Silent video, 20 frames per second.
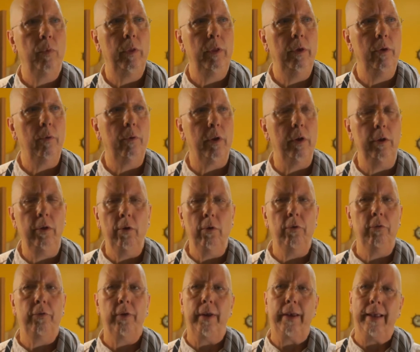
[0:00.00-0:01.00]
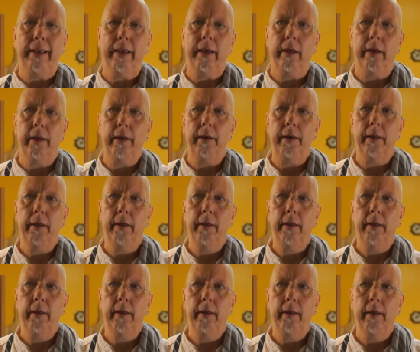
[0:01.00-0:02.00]
you can use it in
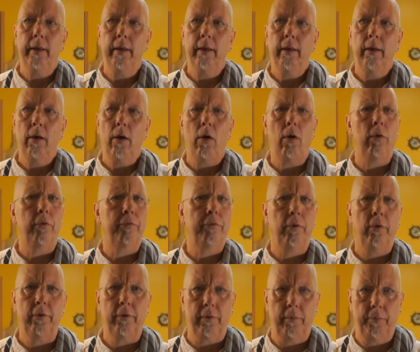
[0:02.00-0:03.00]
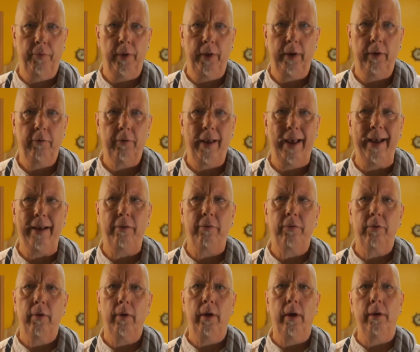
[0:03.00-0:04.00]
all sorts of things
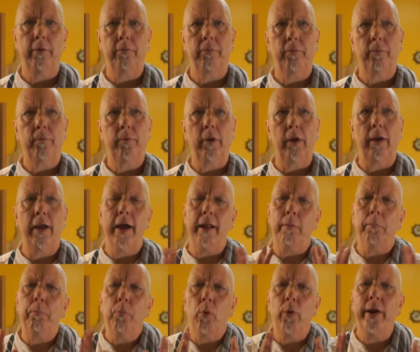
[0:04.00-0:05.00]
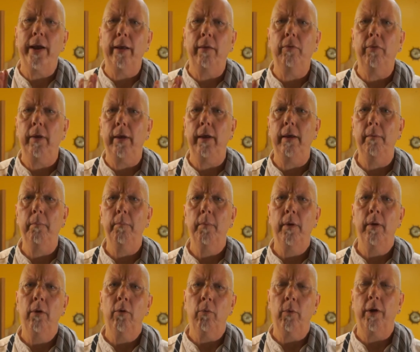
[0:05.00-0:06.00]
as to kind of bring the
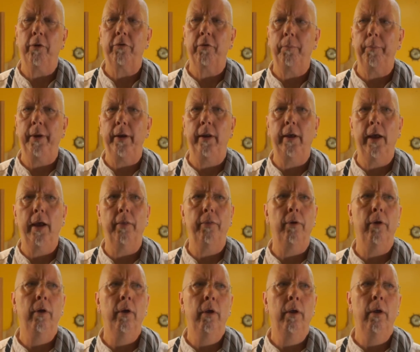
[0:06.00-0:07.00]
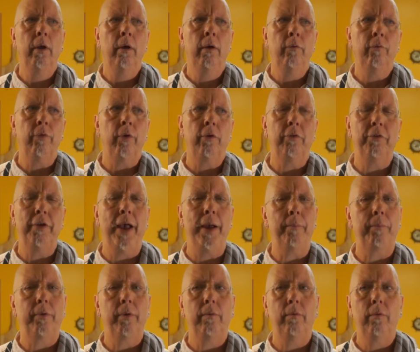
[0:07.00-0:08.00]
recipe together. For
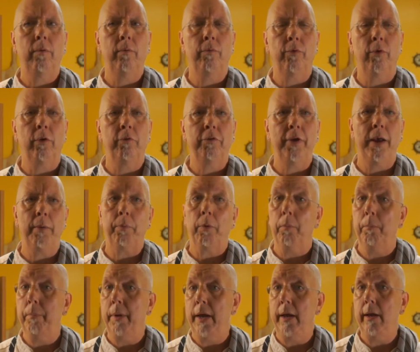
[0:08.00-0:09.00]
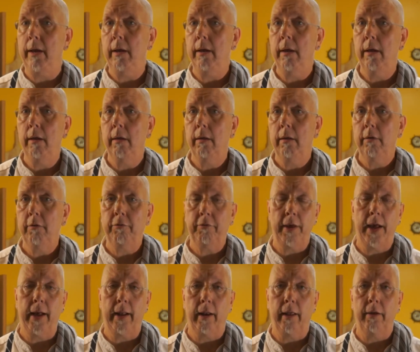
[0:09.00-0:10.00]
example, bean
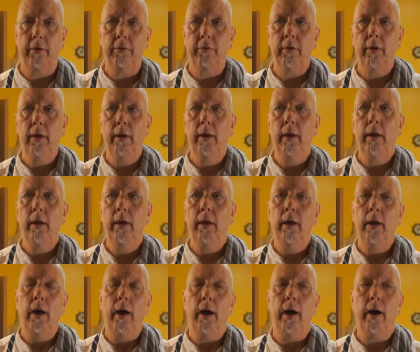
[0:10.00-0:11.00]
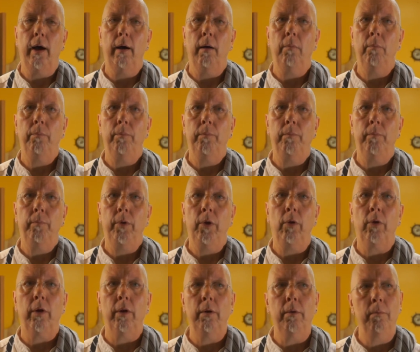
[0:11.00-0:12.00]
salads.
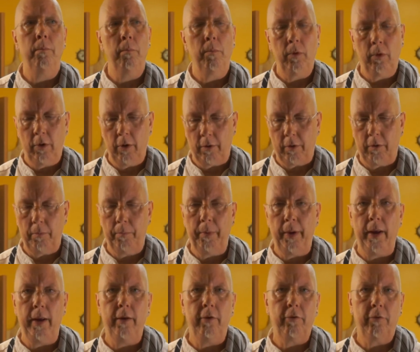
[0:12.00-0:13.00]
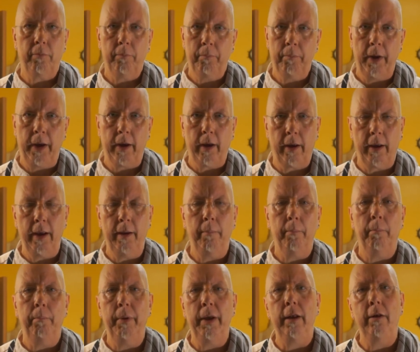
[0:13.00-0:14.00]
You can cook the beans, make a
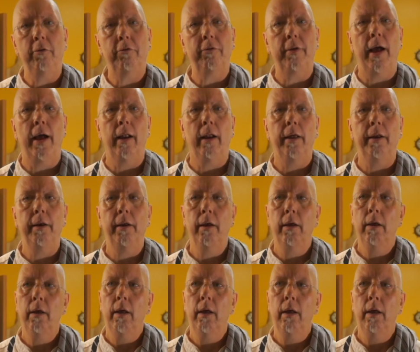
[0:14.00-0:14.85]
bean salad,